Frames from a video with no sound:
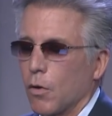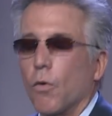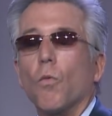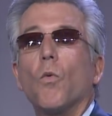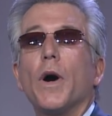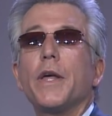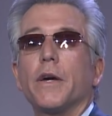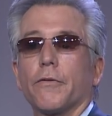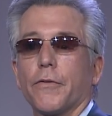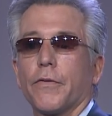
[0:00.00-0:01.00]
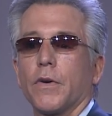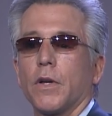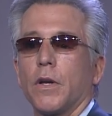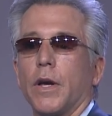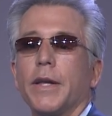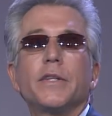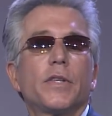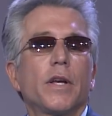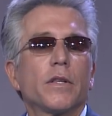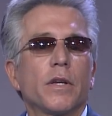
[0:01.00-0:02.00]
What if, and
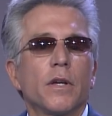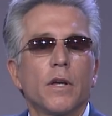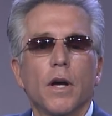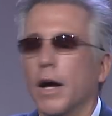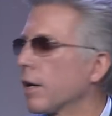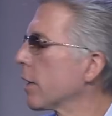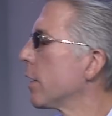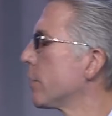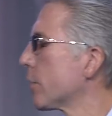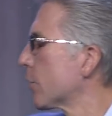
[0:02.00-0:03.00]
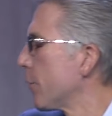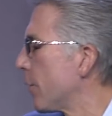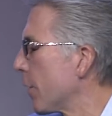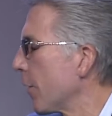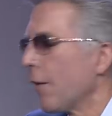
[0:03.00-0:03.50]
incidentally, I, I, this is so funny.